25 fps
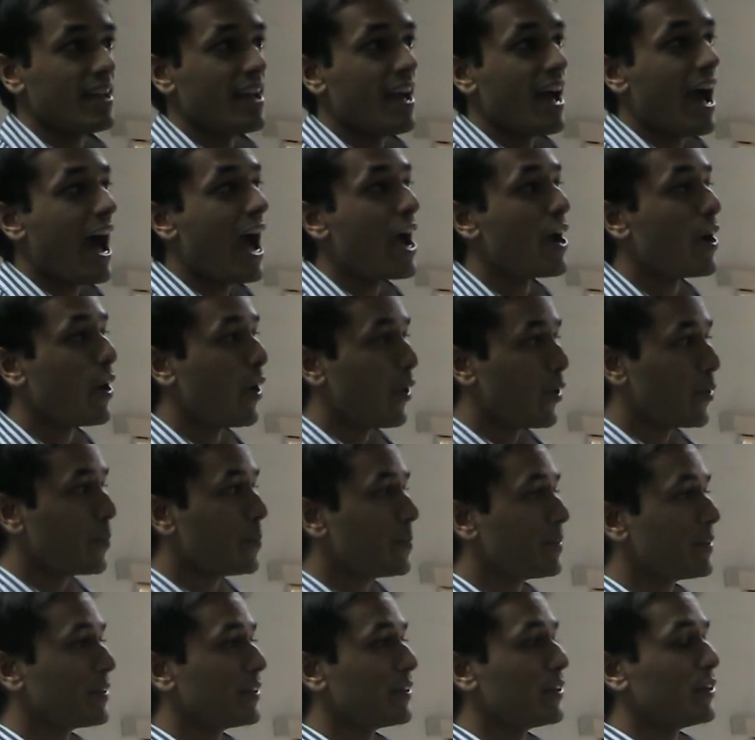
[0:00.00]
I
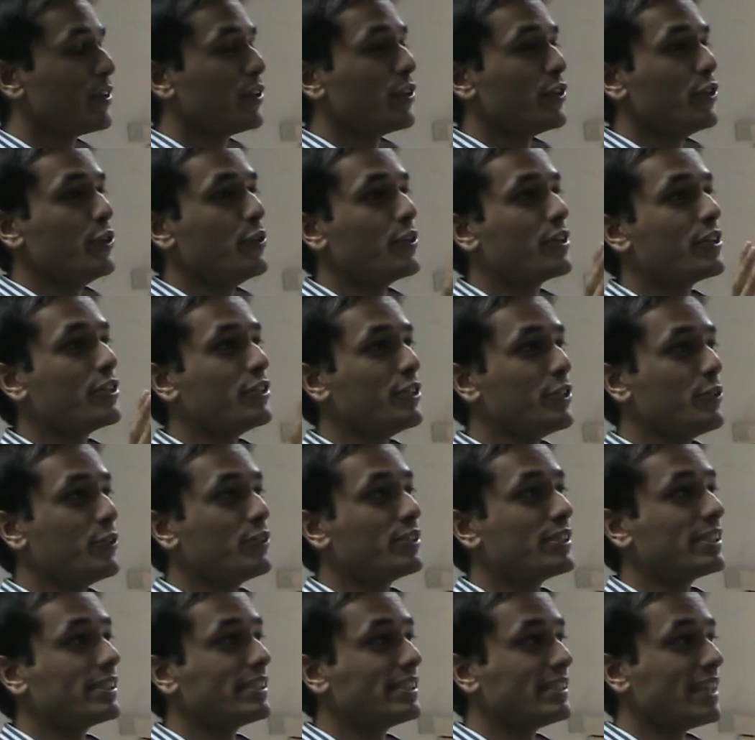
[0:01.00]
hope you can use
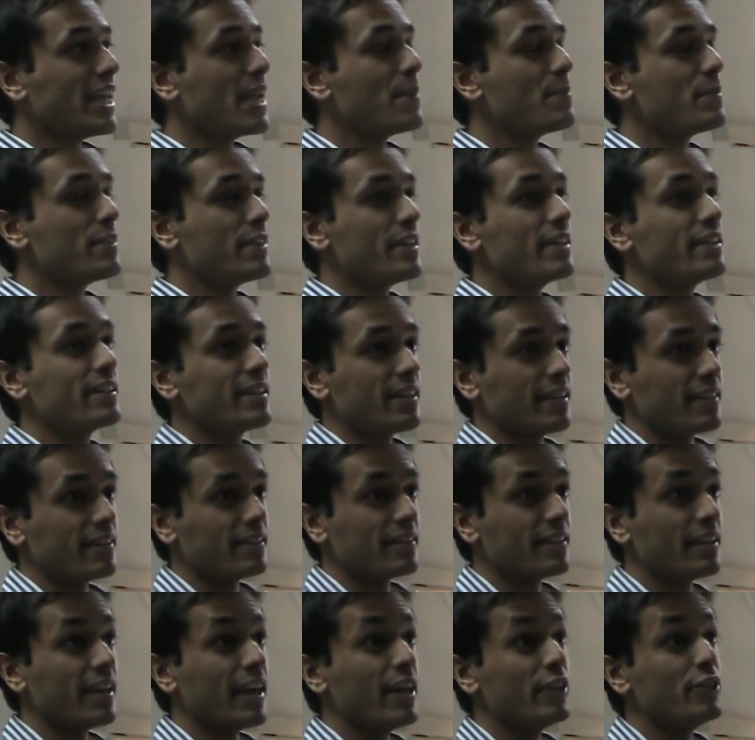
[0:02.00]
the same thinking
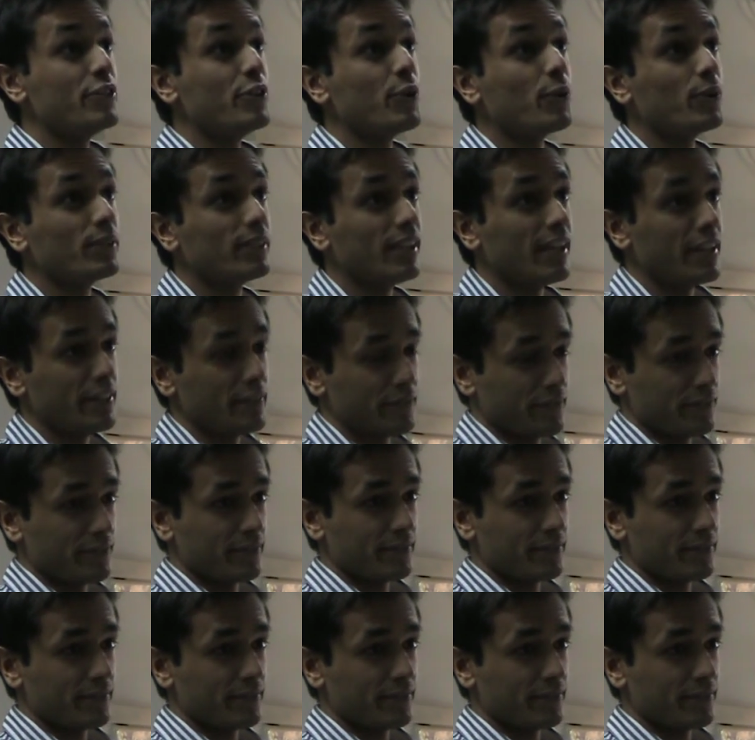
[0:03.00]
in your life.